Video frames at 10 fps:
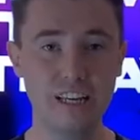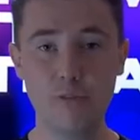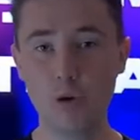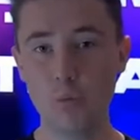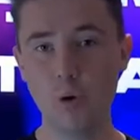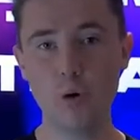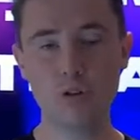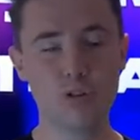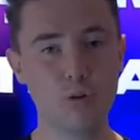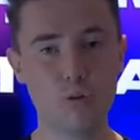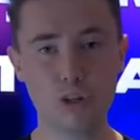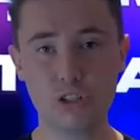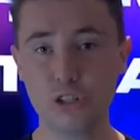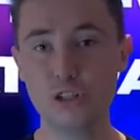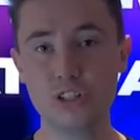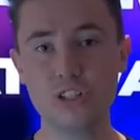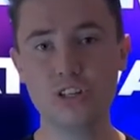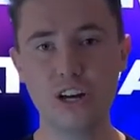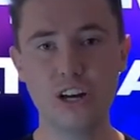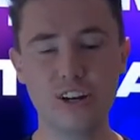give you a walkthrough of what church is going
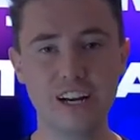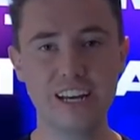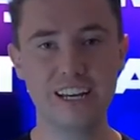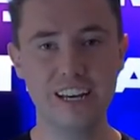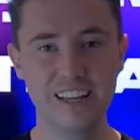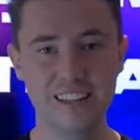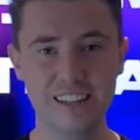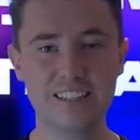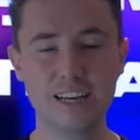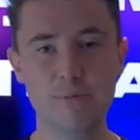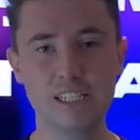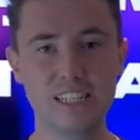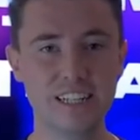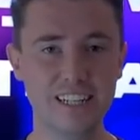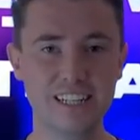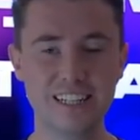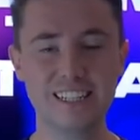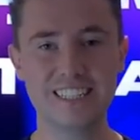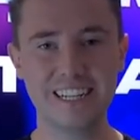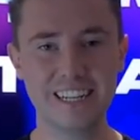to look like this coming Sunday and then
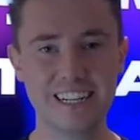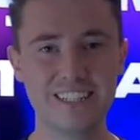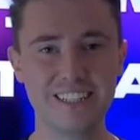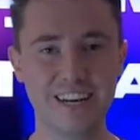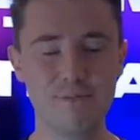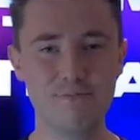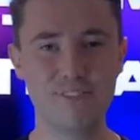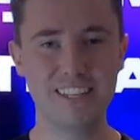the Sundays to come.